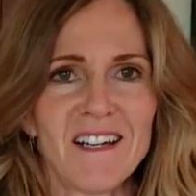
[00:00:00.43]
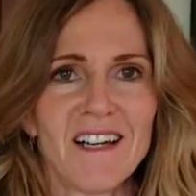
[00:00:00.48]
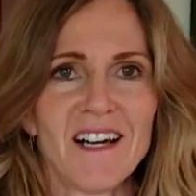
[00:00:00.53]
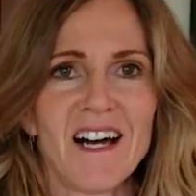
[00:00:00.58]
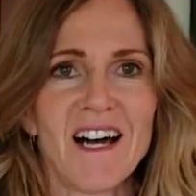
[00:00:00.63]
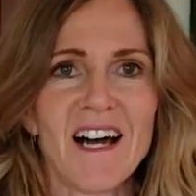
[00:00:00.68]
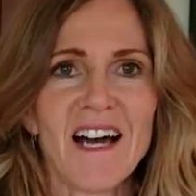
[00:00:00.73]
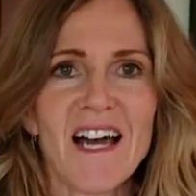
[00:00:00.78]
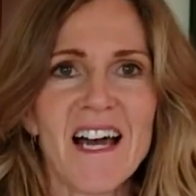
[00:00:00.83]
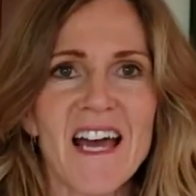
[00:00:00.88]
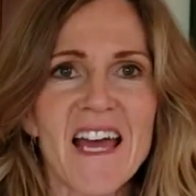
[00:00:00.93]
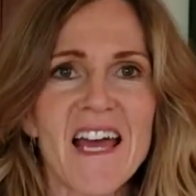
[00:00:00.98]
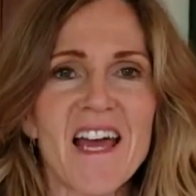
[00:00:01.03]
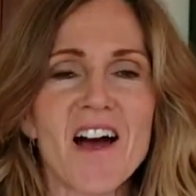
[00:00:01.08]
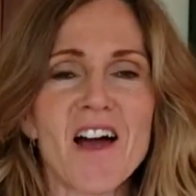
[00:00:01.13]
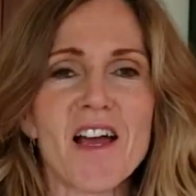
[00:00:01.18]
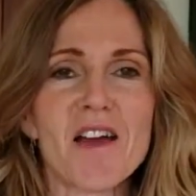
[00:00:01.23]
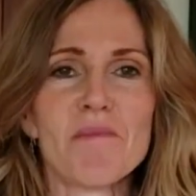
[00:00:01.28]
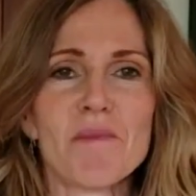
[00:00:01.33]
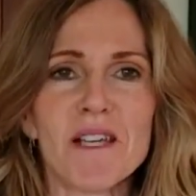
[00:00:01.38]
Hi,
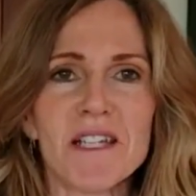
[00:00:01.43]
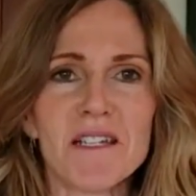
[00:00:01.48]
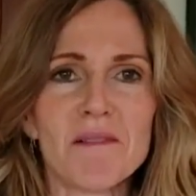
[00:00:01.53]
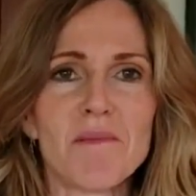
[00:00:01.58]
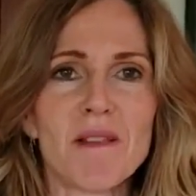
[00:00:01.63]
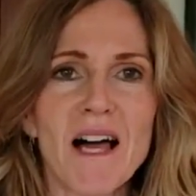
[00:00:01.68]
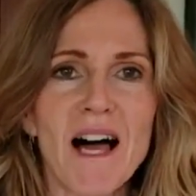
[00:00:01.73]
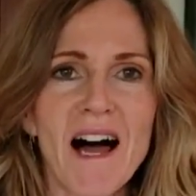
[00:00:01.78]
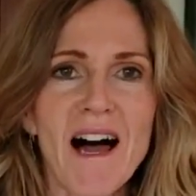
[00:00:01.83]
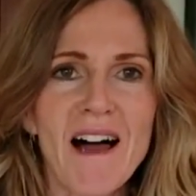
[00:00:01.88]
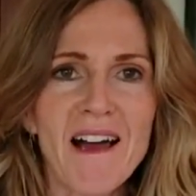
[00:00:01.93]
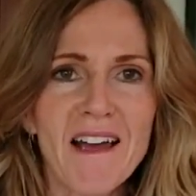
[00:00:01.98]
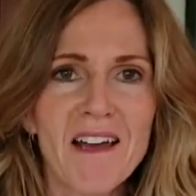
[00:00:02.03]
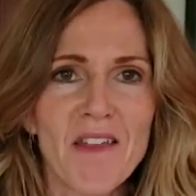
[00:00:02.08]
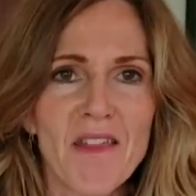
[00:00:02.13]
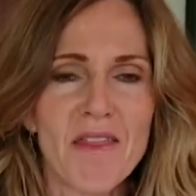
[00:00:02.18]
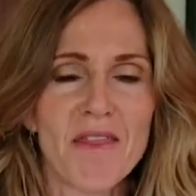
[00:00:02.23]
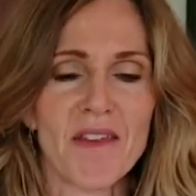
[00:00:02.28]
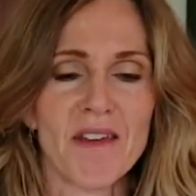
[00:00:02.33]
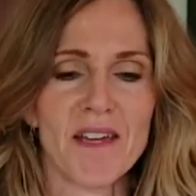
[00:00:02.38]
I am Linda
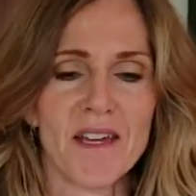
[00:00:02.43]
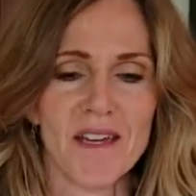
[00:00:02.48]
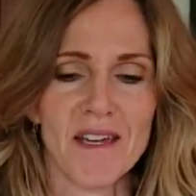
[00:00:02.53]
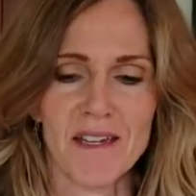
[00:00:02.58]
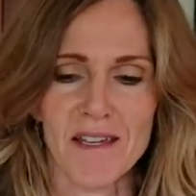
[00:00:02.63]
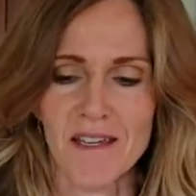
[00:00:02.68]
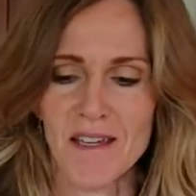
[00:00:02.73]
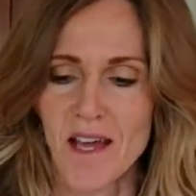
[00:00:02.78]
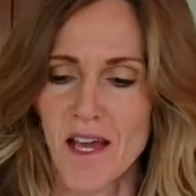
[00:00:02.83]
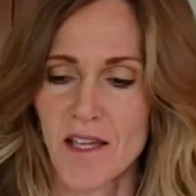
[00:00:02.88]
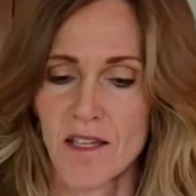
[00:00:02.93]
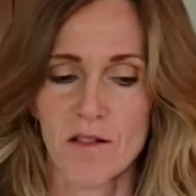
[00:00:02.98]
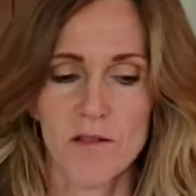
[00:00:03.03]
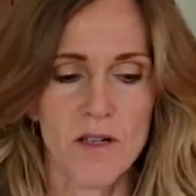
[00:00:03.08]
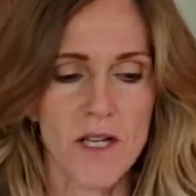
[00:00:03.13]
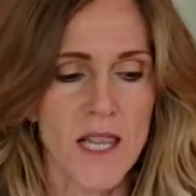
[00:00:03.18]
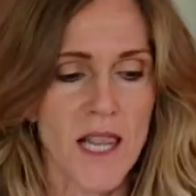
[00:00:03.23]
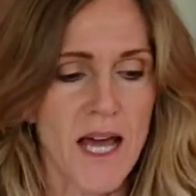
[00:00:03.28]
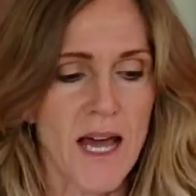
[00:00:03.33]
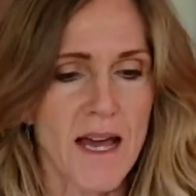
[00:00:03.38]
Black, the
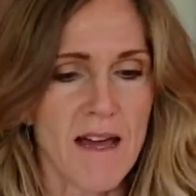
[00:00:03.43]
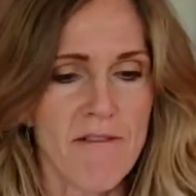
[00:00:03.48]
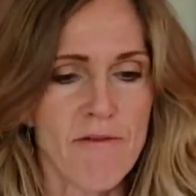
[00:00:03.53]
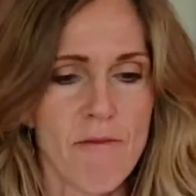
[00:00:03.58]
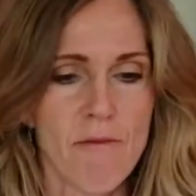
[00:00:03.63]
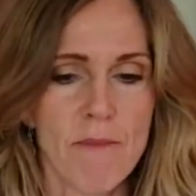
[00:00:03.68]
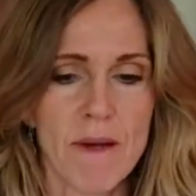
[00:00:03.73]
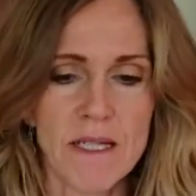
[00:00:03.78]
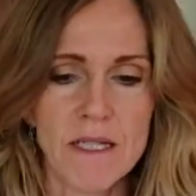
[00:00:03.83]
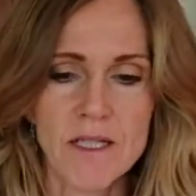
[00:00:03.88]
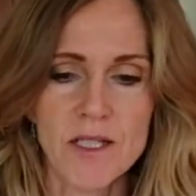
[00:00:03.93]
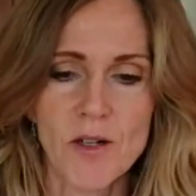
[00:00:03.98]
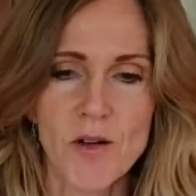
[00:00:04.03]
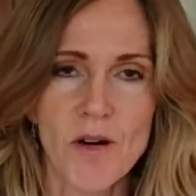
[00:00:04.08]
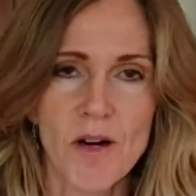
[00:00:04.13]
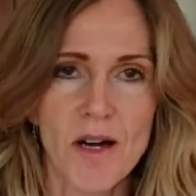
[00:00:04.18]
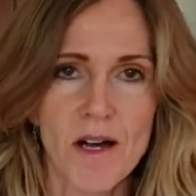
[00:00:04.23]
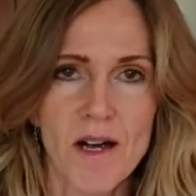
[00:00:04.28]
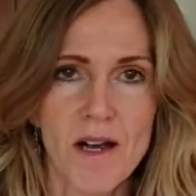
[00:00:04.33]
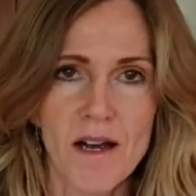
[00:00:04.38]
Yoga Life
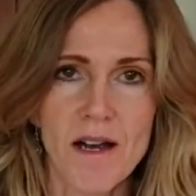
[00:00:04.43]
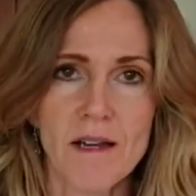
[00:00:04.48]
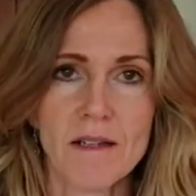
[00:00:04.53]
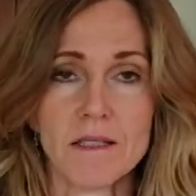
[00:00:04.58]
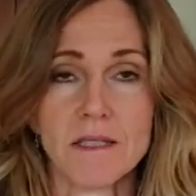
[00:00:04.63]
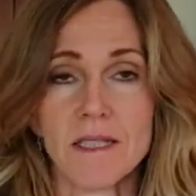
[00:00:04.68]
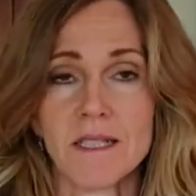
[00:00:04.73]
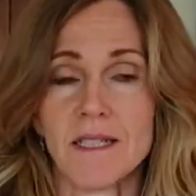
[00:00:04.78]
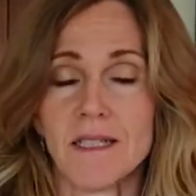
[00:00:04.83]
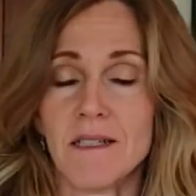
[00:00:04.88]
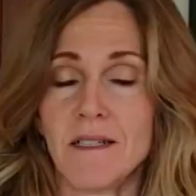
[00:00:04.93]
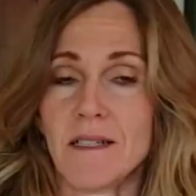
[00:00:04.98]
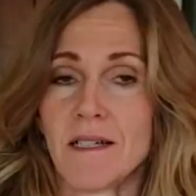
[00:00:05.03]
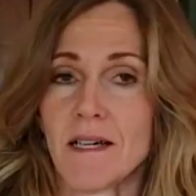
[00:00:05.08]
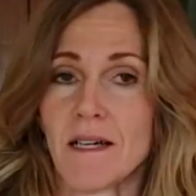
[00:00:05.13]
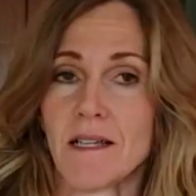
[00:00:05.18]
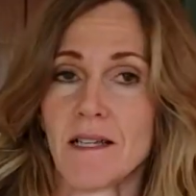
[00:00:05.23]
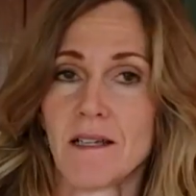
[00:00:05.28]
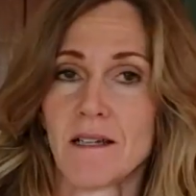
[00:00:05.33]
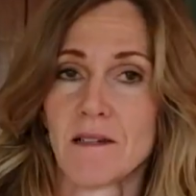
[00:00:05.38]
mentor,
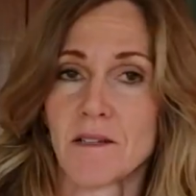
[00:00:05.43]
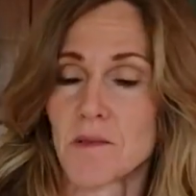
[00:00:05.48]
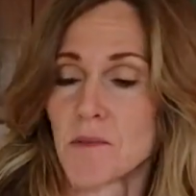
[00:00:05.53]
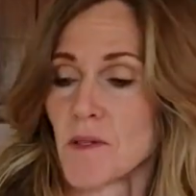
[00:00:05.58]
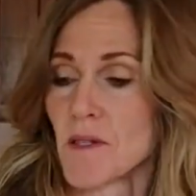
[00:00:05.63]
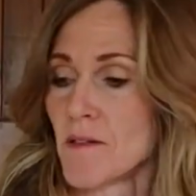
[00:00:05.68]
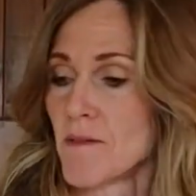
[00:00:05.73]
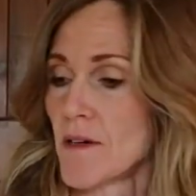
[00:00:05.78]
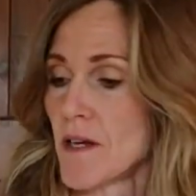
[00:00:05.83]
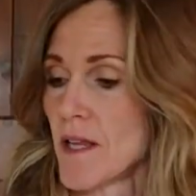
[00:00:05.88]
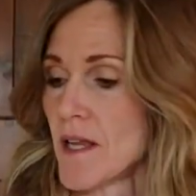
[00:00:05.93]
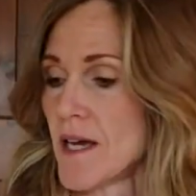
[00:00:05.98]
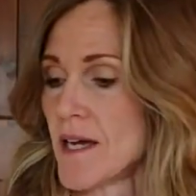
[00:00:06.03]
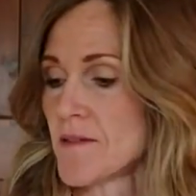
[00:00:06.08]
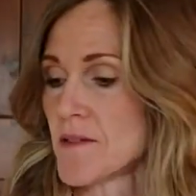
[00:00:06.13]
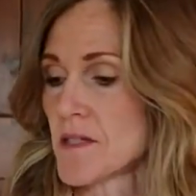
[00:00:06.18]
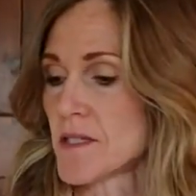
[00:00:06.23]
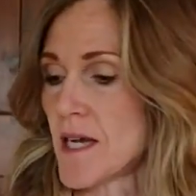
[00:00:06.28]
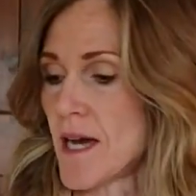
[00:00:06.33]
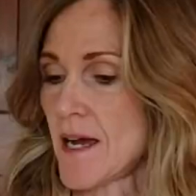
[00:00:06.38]
and here's one of our
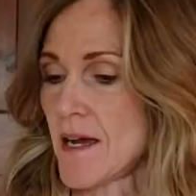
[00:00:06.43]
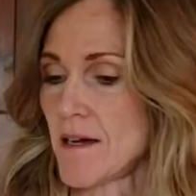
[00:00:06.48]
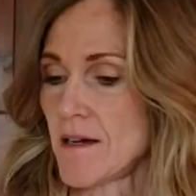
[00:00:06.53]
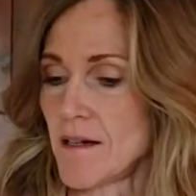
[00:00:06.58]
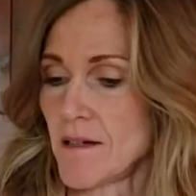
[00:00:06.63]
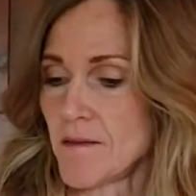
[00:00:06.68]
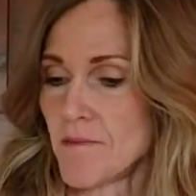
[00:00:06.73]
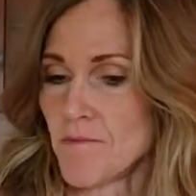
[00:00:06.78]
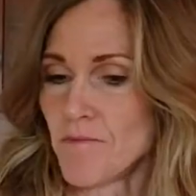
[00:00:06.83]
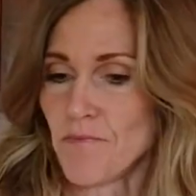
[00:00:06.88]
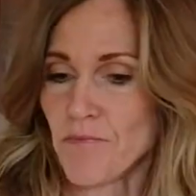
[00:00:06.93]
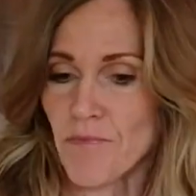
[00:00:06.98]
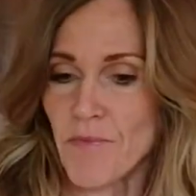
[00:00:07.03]
lifestyle